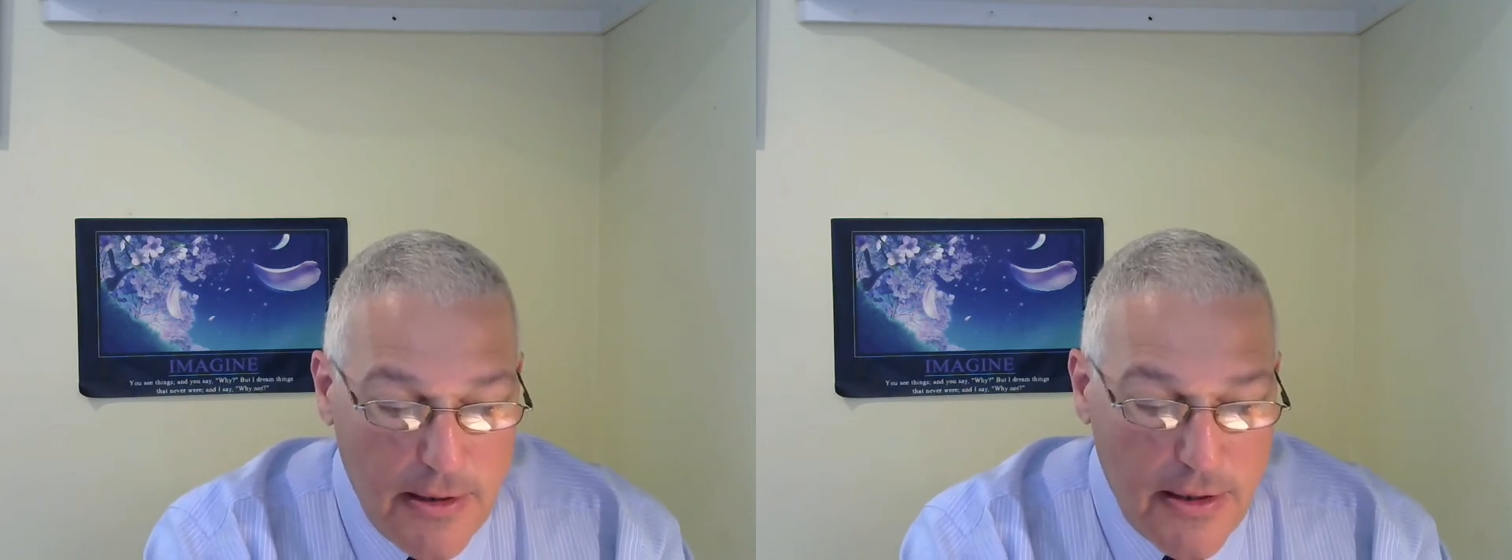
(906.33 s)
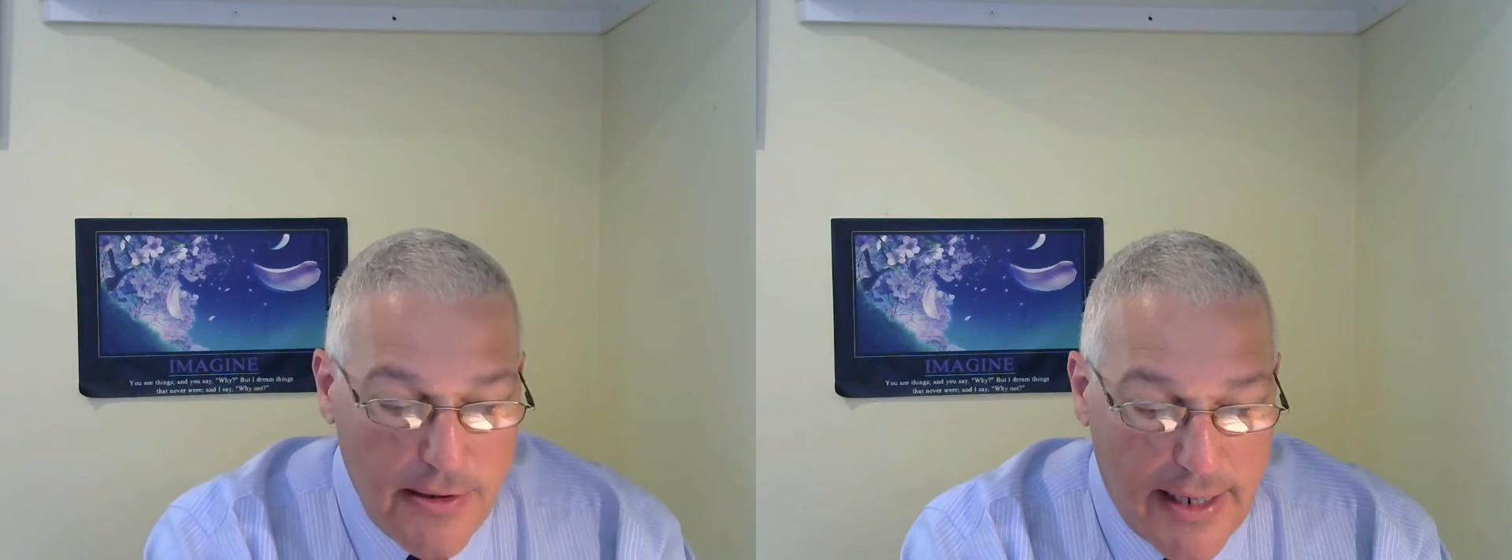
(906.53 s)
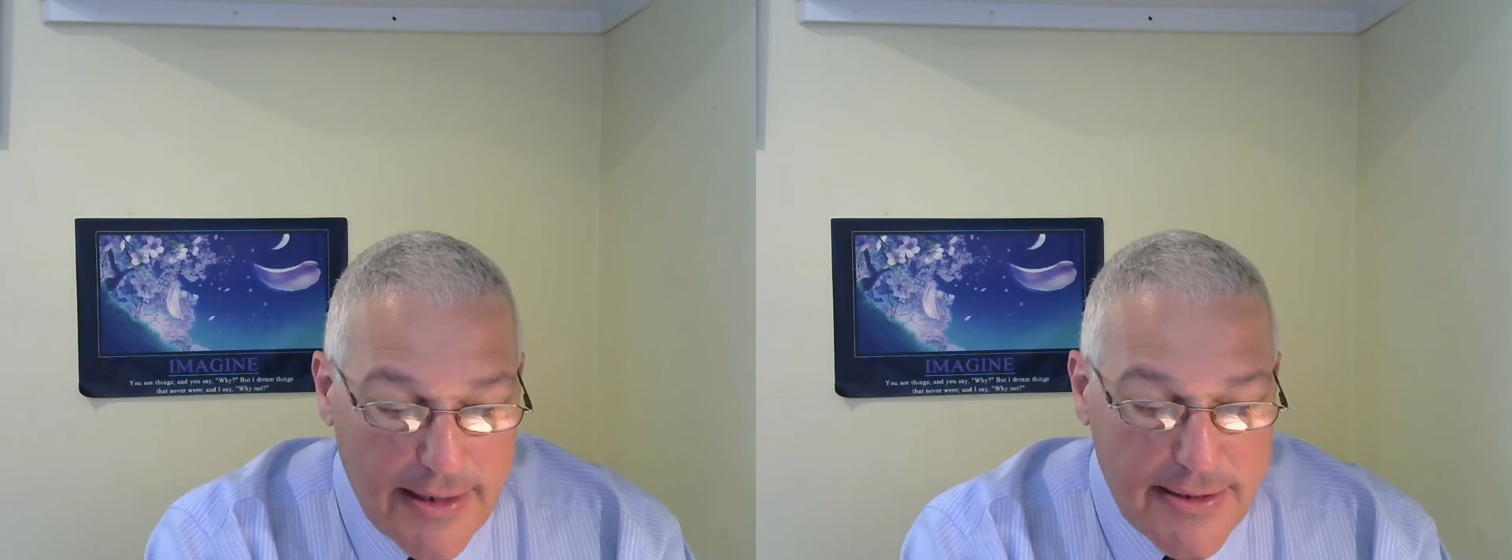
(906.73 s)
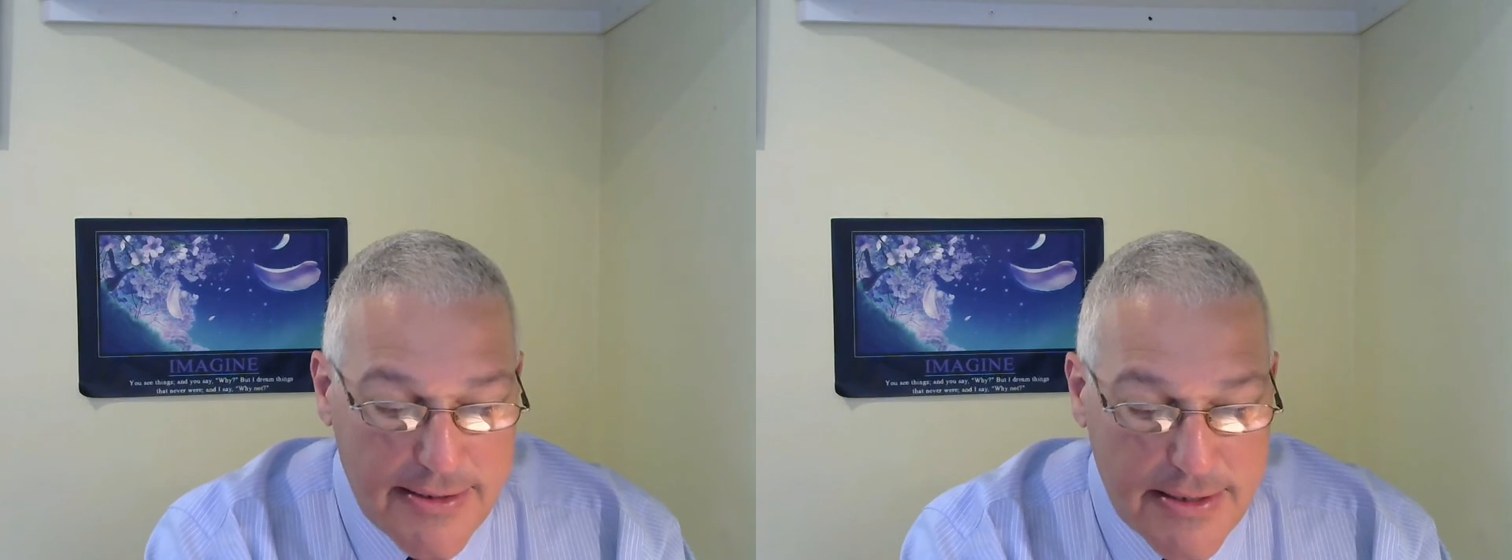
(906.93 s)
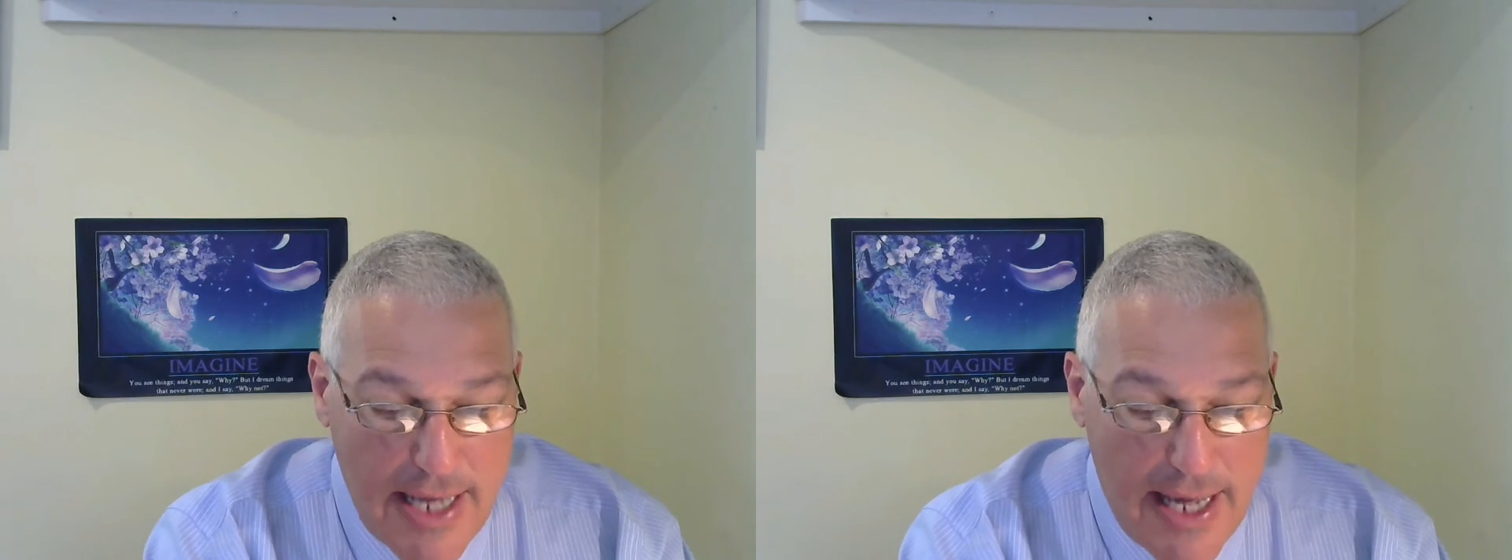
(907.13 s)
that it does
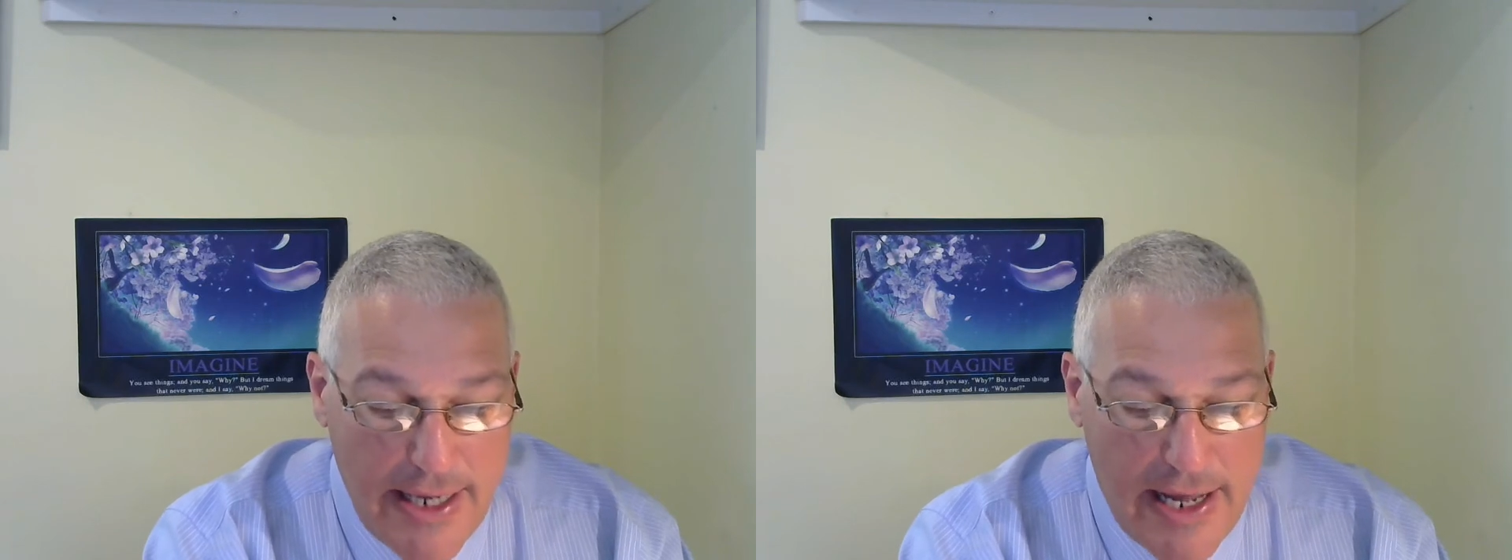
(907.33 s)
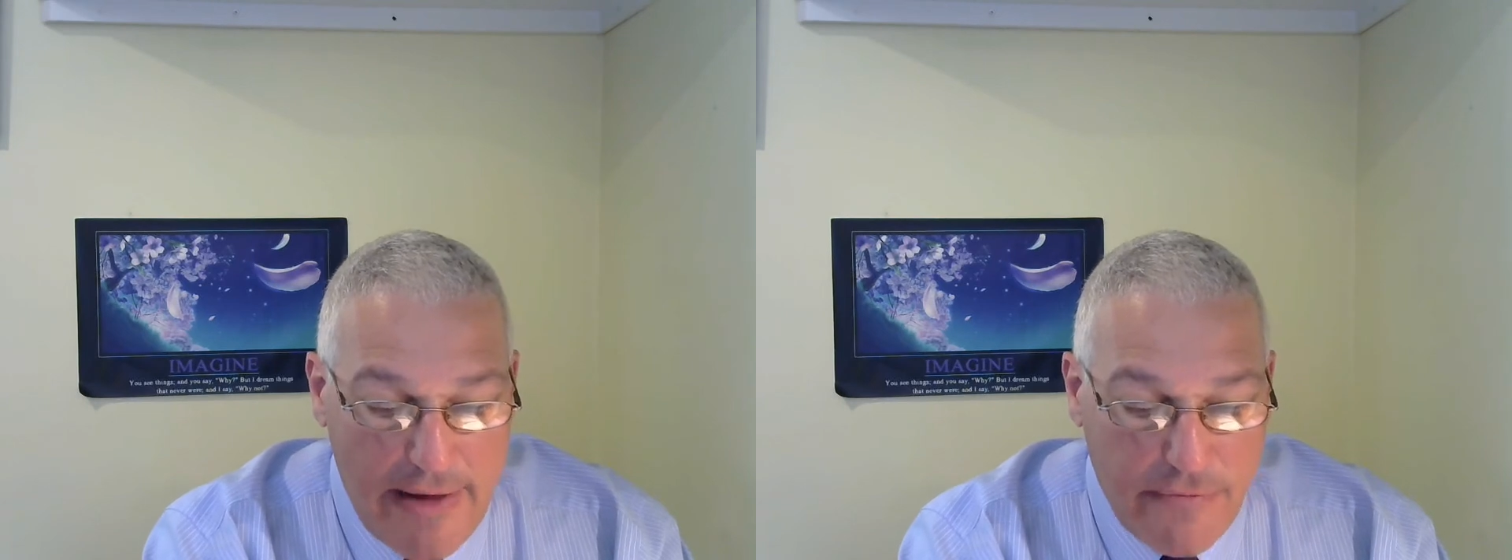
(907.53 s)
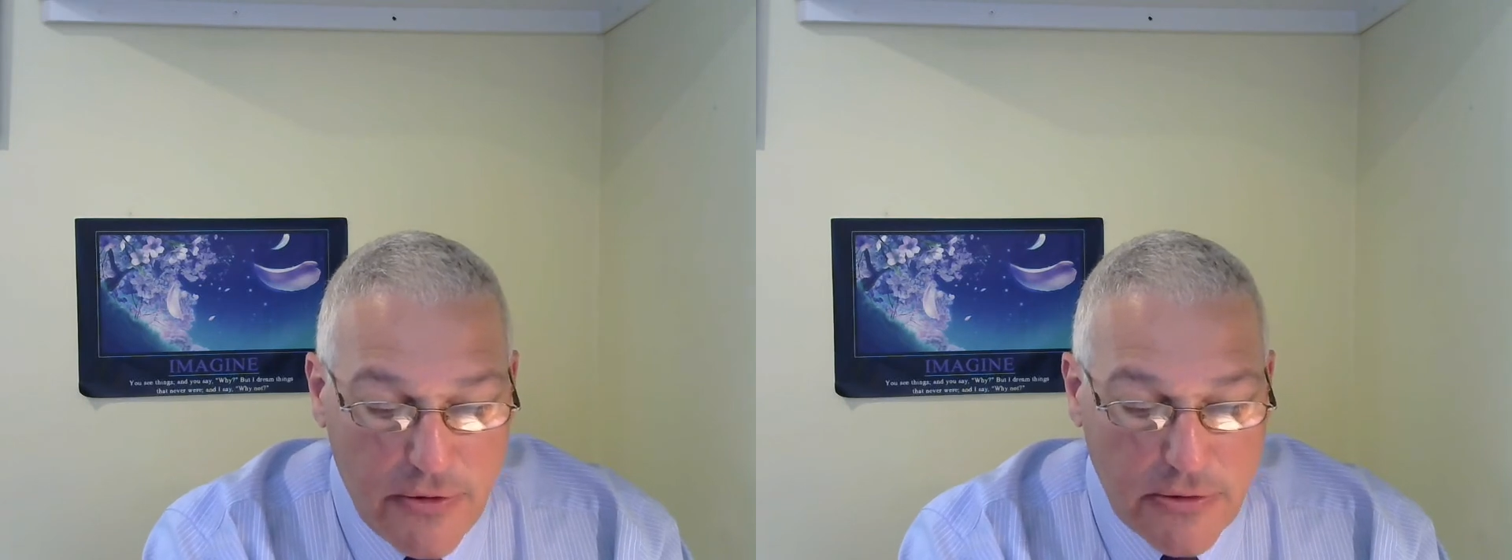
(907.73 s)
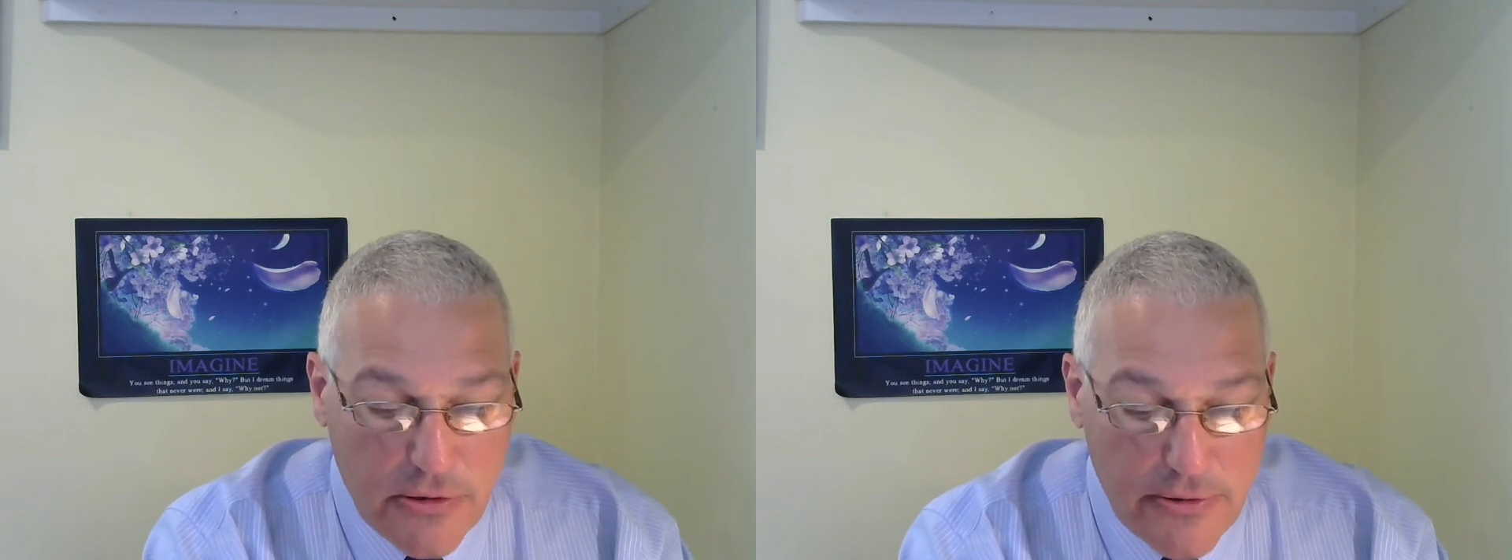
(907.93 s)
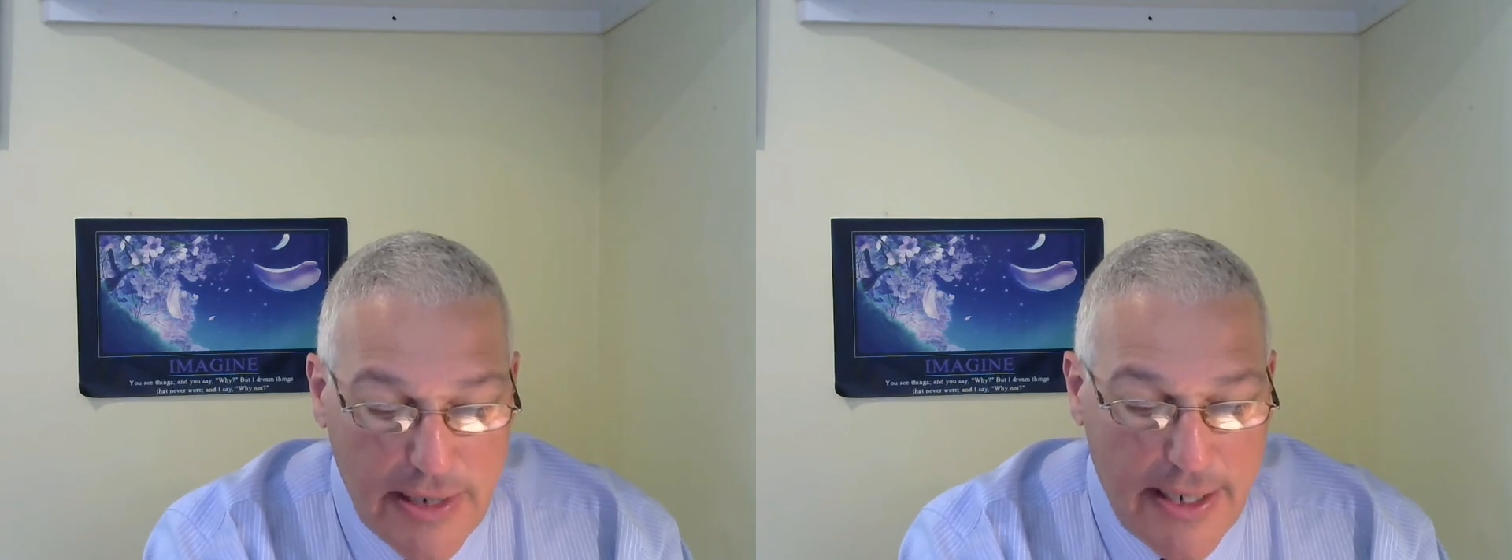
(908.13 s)
not have
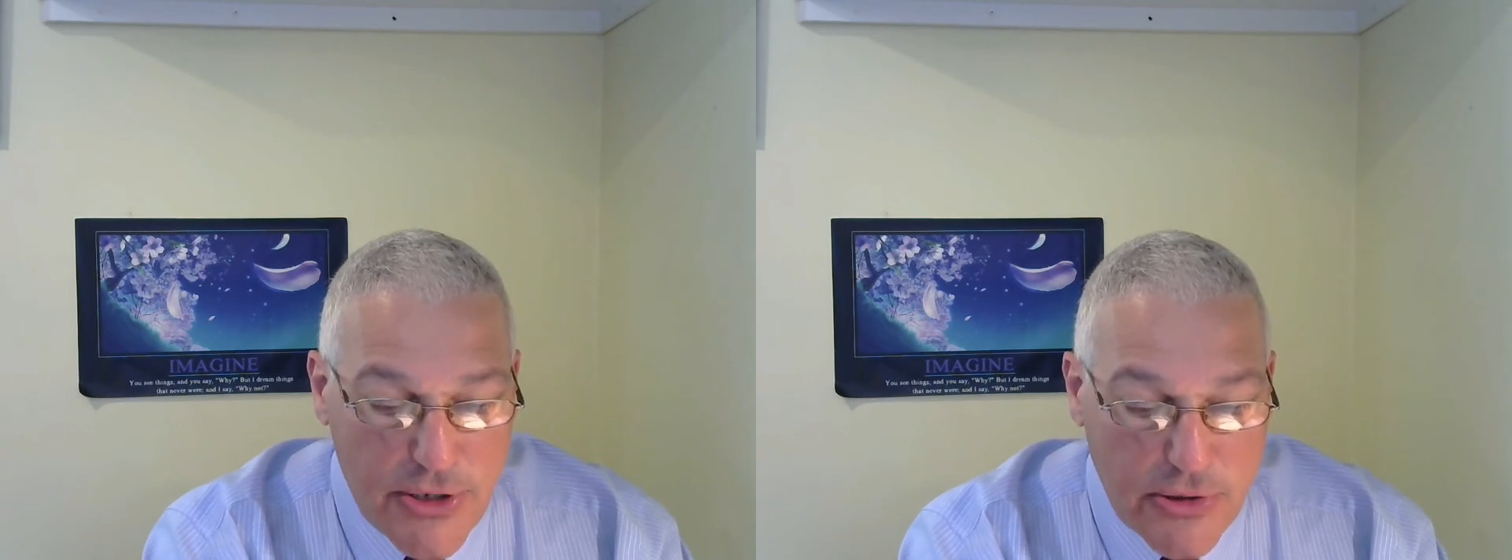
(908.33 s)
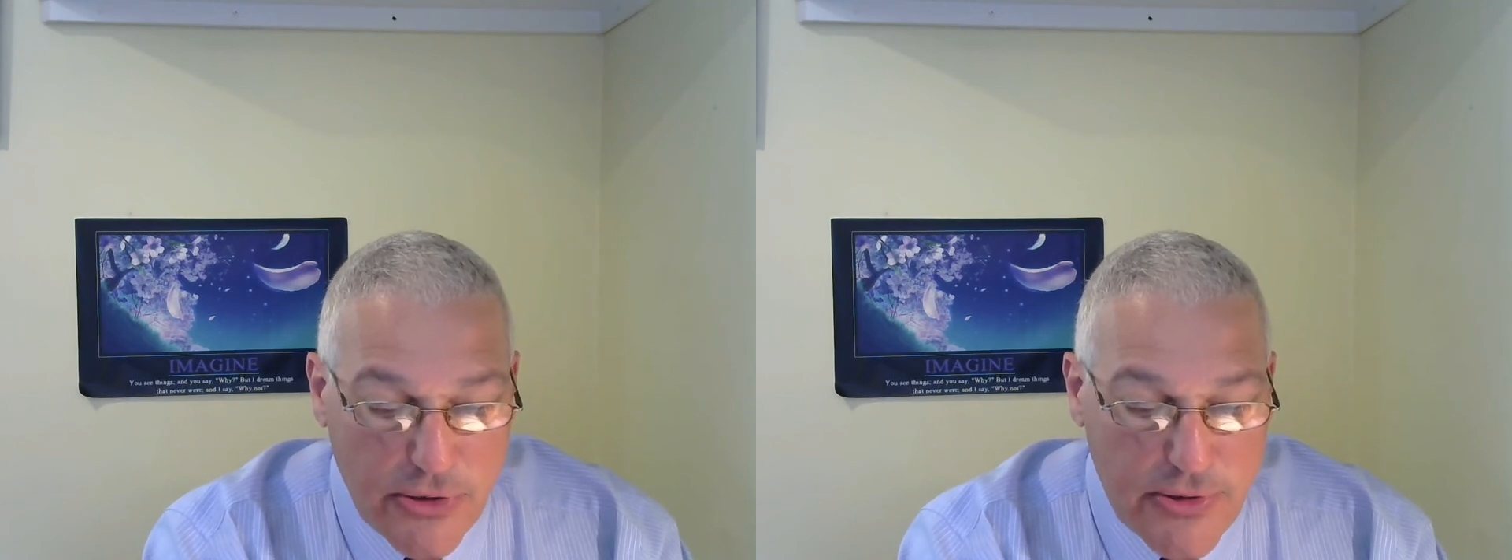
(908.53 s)
credentials,